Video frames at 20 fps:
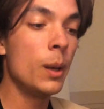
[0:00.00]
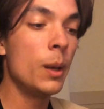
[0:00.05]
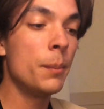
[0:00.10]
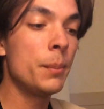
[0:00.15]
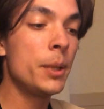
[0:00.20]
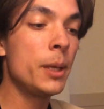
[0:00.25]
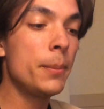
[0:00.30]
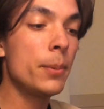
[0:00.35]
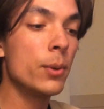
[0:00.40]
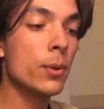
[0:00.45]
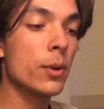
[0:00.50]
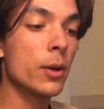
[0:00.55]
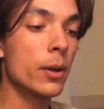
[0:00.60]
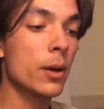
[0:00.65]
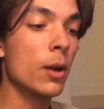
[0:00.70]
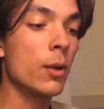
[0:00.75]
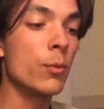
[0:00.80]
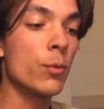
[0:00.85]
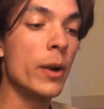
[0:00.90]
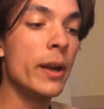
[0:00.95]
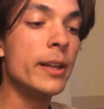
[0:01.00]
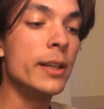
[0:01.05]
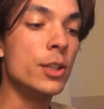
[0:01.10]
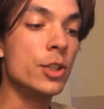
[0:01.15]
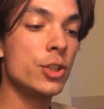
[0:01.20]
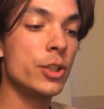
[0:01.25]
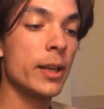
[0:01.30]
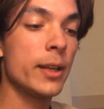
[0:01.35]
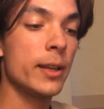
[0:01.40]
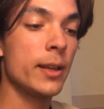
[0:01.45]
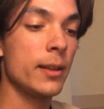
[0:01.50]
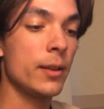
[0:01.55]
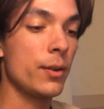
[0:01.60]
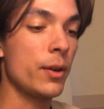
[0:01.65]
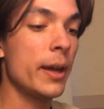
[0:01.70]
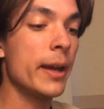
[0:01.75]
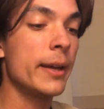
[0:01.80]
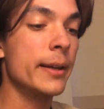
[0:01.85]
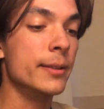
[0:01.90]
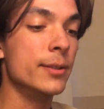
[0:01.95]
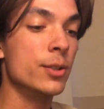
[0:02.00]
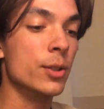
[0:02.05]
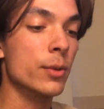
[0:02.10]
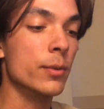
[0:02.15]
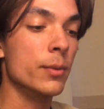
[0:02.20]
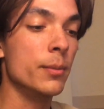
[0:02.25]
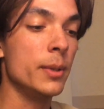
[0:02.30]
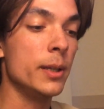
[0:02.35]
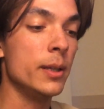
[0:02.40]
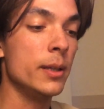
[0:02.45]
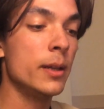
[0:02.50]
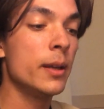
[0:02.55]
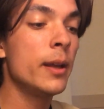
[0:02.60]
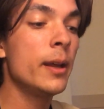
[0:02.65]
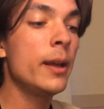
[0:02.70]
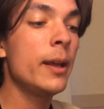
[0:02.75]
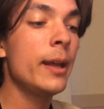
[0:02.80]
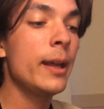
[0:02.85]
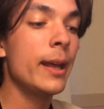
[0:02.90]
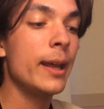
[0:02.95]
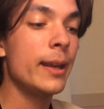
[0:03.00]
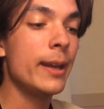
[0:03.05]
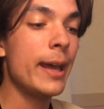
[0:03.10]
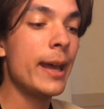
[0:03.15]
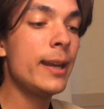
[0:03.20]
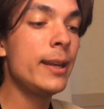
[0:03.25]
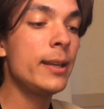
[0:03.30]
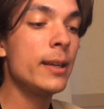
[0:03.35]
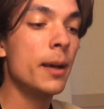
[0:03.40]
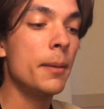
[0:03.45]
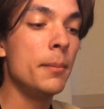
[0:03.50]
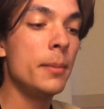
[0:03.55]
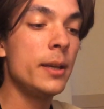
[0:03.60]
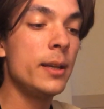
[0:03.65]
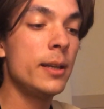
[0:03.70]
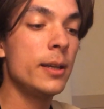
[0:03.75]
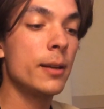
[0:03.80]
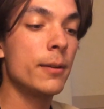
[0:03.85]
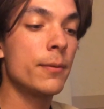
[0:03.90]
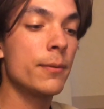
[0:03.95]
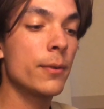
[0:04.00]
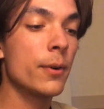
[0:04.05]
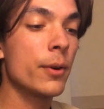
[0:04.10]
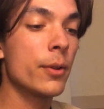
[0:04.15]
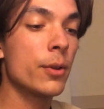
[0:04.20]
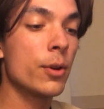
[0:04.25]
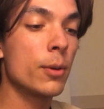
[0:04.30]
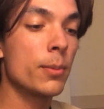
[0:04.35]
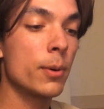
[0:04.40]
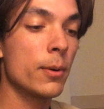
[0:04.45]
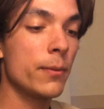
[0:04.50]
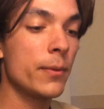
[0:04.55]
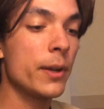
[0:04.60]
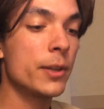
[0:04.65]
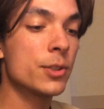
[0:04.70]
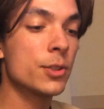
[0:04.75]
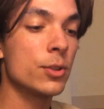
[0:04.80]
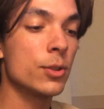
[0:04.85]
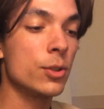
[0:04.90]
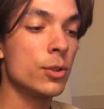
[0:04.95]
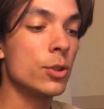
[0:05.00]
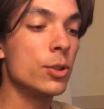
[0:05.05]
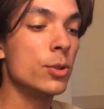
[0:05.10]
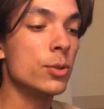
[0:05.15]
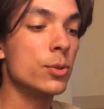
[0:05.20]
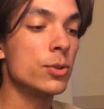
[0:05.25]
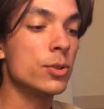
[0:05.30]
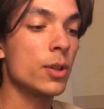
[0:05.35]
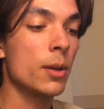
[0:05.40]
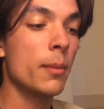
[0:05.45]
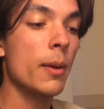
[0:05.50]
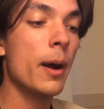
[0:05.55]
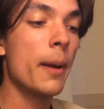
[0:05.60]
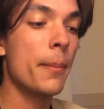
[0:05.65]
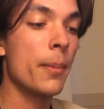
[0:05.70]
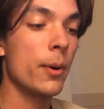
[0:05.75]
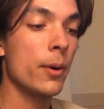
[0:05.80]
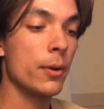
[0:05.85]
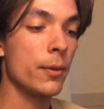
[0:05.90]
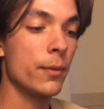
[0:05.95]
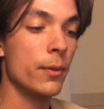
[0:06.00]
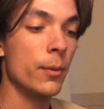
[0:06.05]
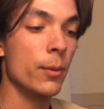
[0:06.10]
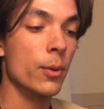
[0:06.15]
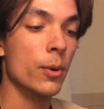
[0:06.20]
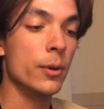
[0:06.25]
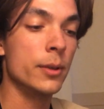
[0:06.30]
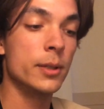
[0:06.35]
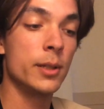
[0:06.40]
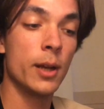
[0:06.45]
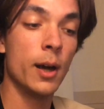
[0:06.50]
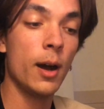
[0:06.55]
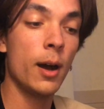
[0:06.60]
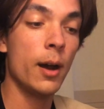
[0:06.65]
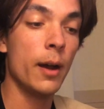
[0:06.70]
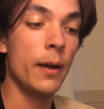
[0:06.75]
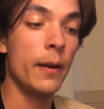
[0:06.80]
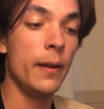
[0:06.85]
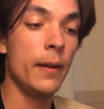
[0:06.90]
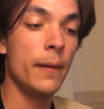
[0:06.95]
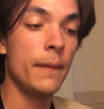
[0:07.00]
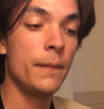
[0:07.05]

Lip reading: People are already shaking their heads over me, and any immediate further professional use on my part of the word God,